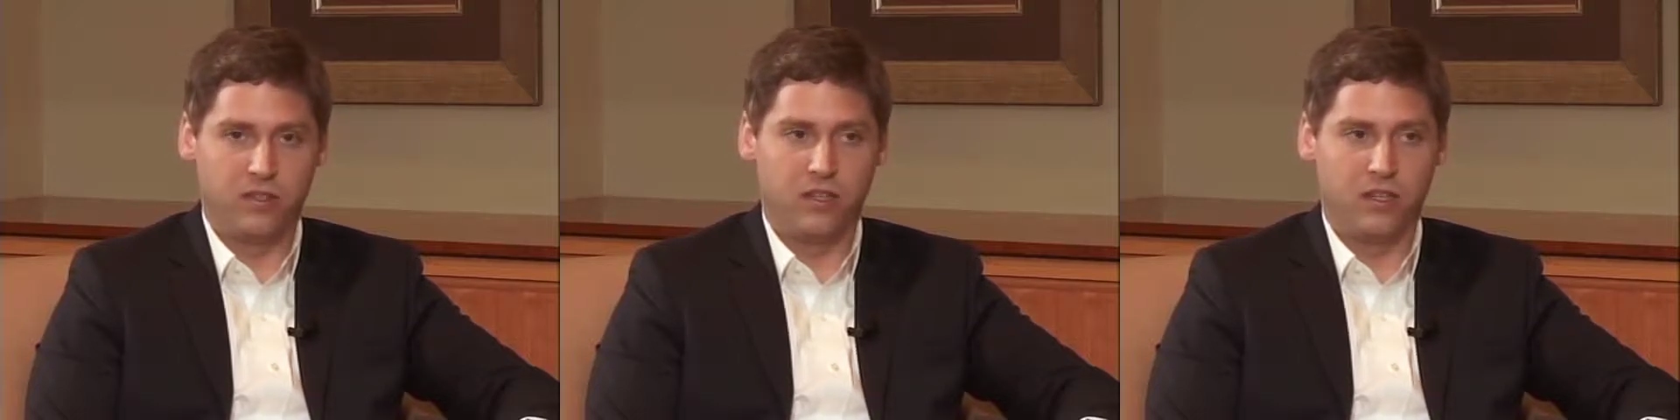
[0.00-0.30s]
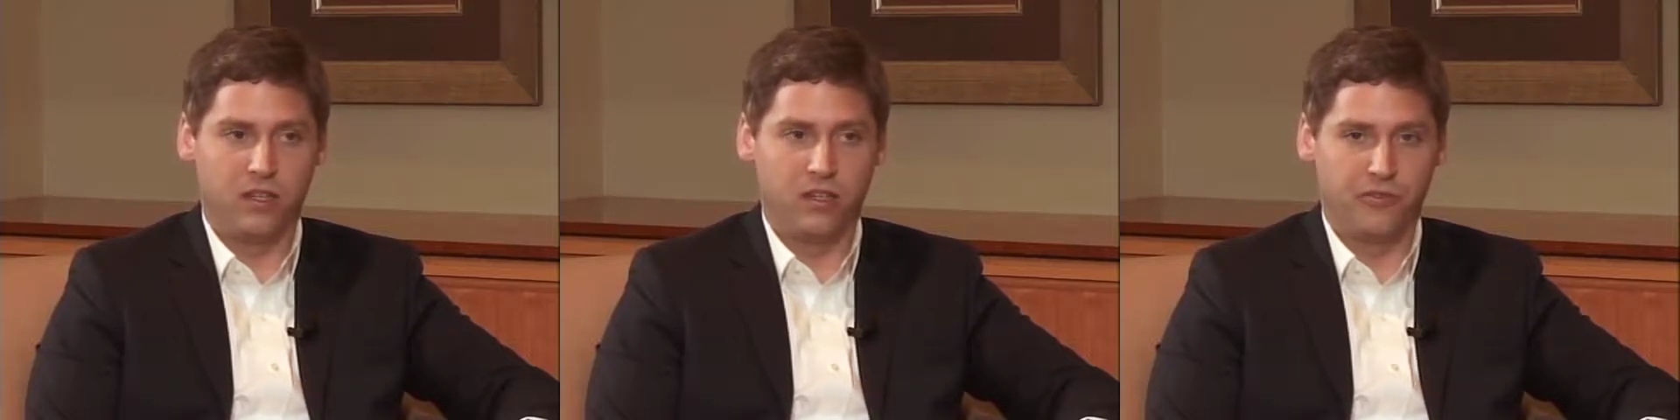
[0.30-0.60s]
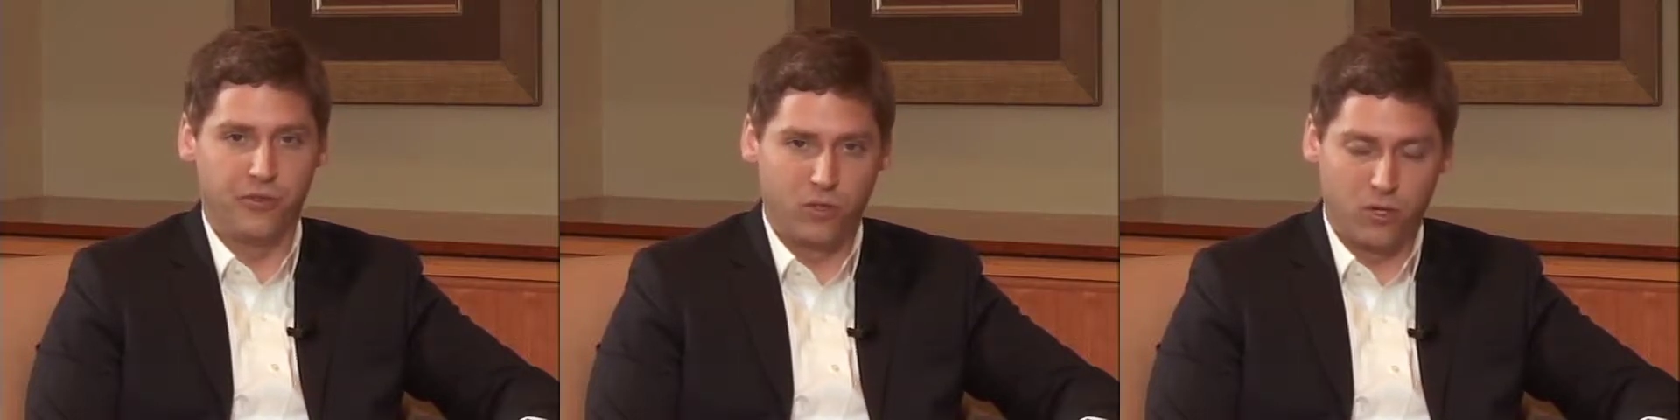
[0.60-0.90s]
a
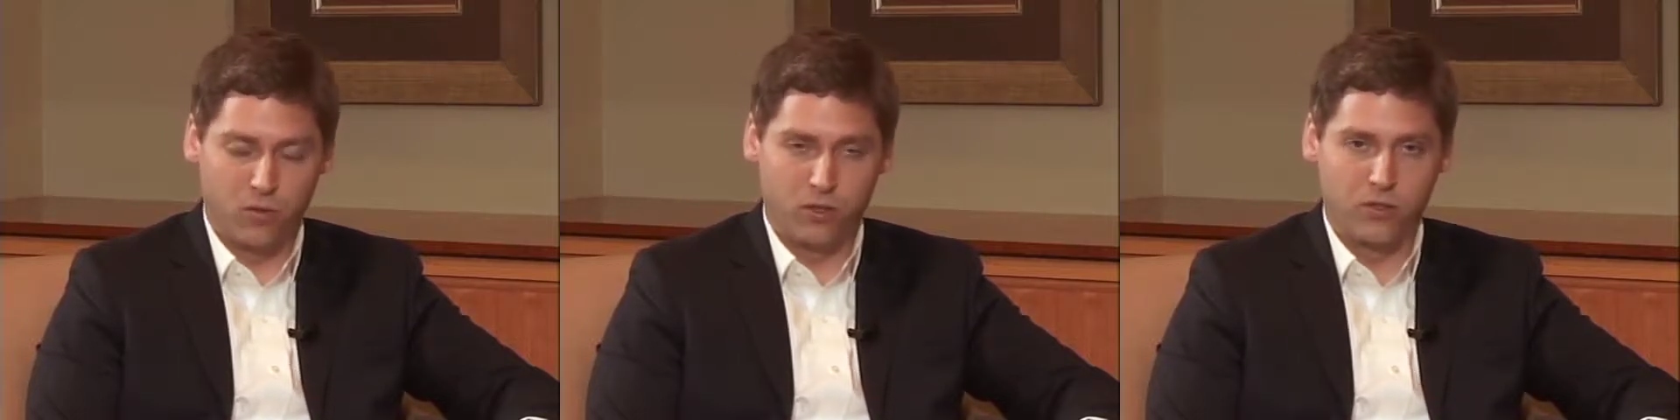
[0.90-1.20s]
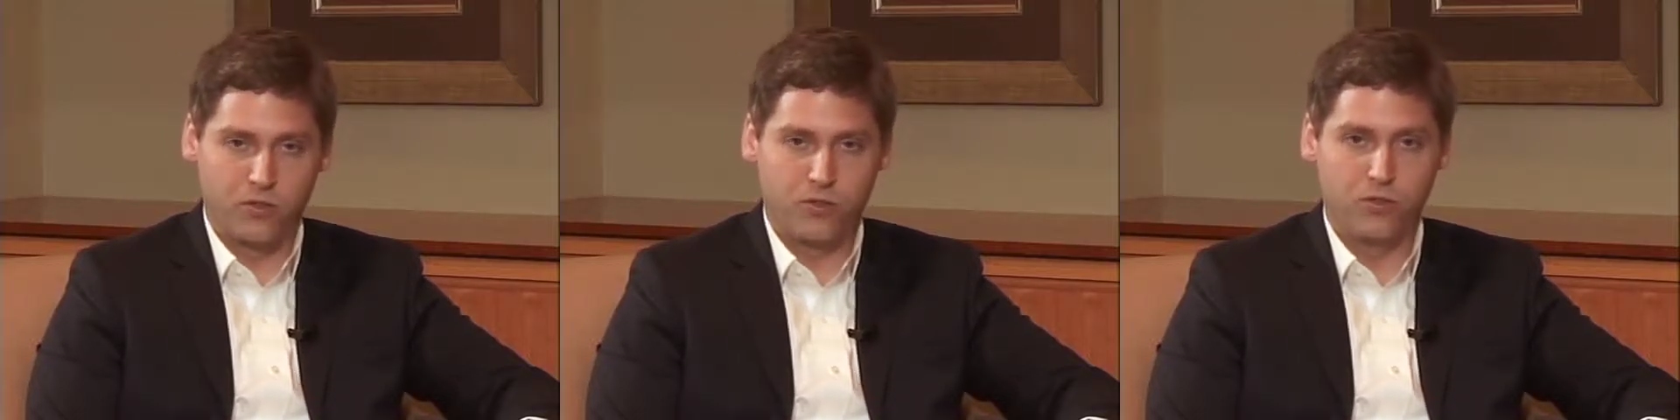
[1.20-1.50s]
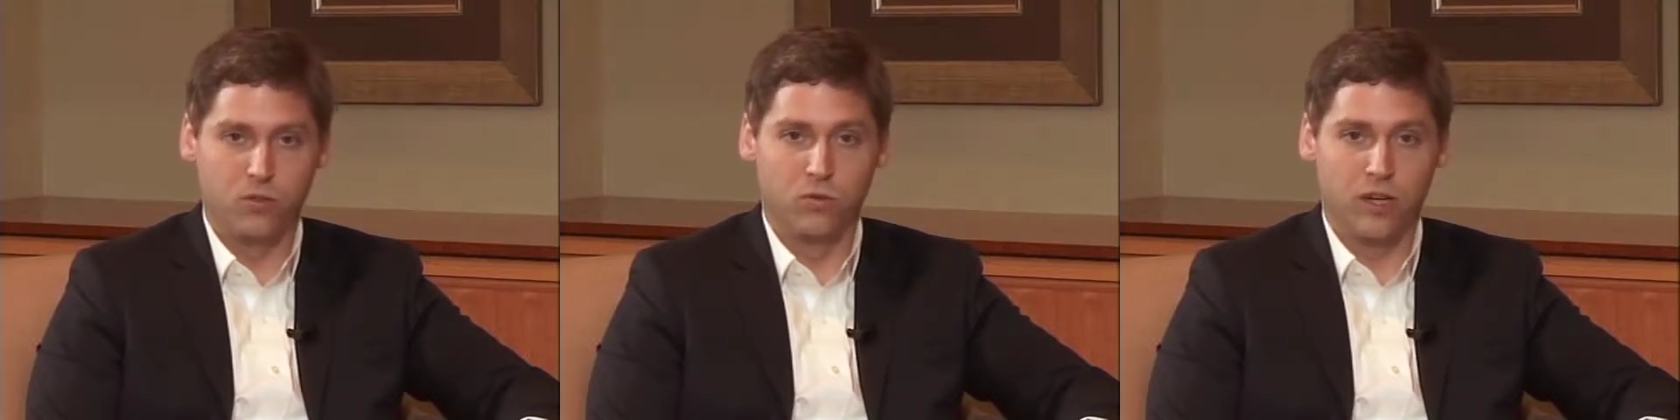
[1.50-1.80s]
few coworkers
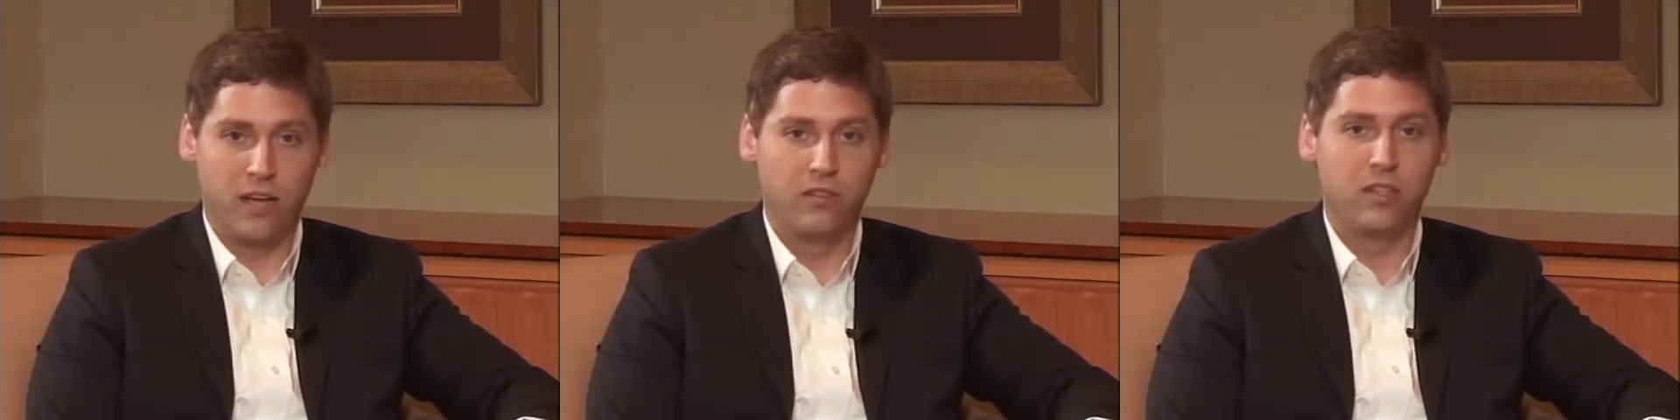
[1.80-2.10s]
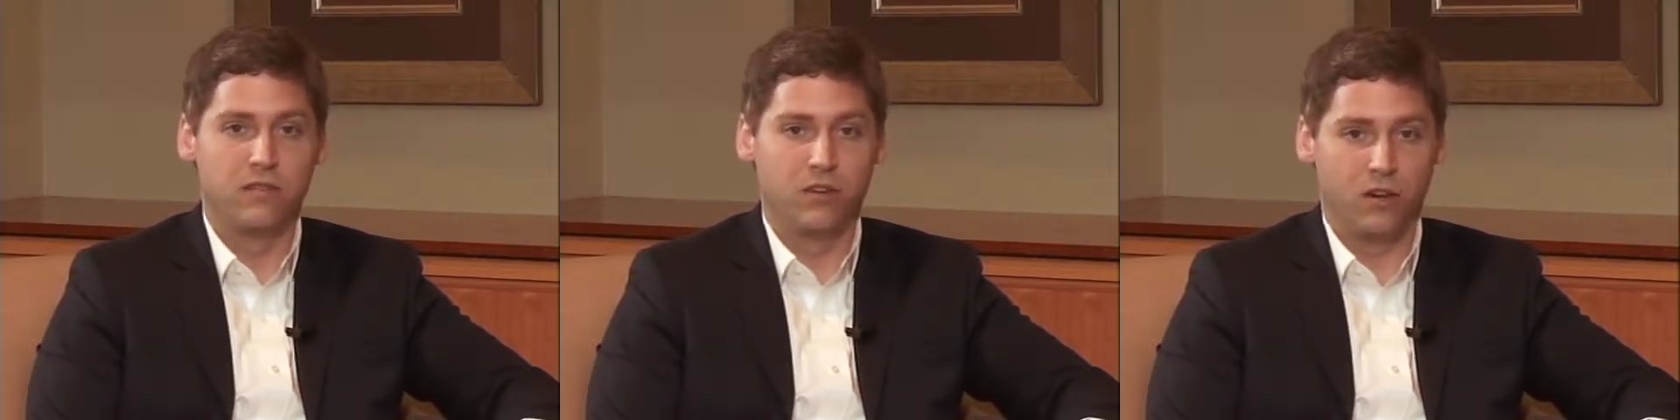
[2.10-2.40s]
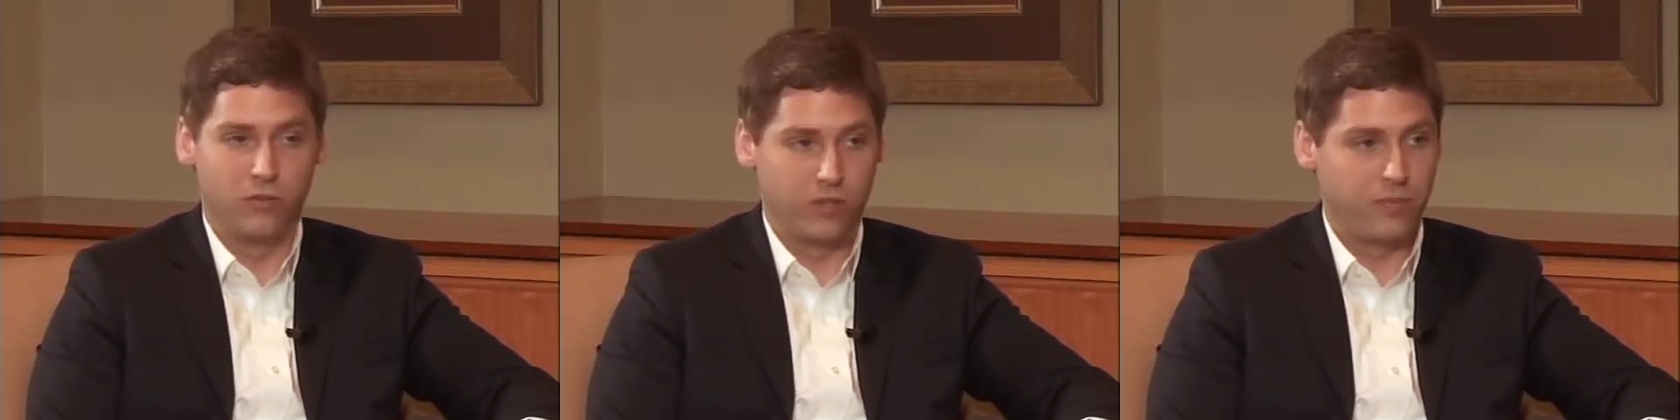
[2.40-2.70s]
who were heavily involved with